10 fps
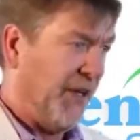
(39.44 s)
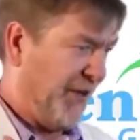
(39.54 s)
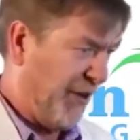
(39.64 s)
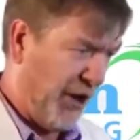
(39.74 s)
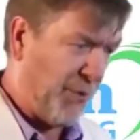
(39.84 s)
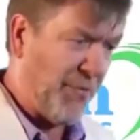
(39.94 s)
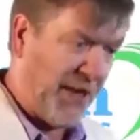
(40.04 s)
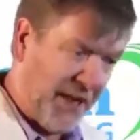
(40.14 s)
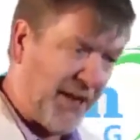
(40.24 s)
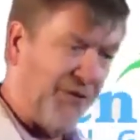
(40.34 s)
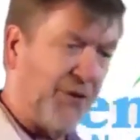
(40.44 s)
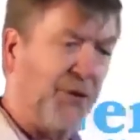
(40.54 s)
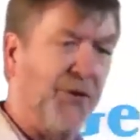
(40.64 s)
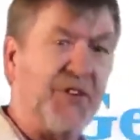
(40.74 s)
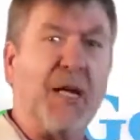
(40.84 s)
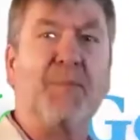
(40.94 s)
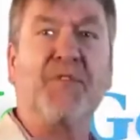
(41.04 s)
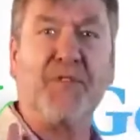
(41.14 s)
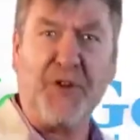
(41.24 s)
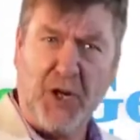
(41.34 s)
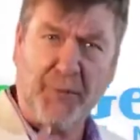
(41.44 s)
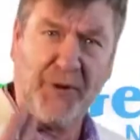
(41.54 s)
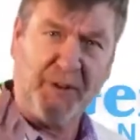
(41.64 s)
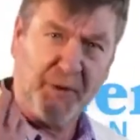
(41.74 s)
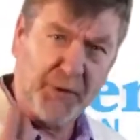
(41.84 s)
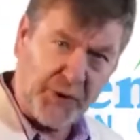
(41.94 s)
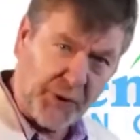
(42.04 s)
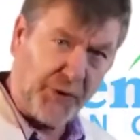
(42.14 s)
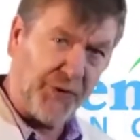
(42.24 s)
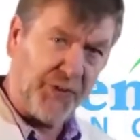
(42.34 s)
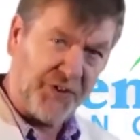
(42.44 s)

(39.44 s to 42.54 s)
a non-behavioral type of phenomenon that occurs,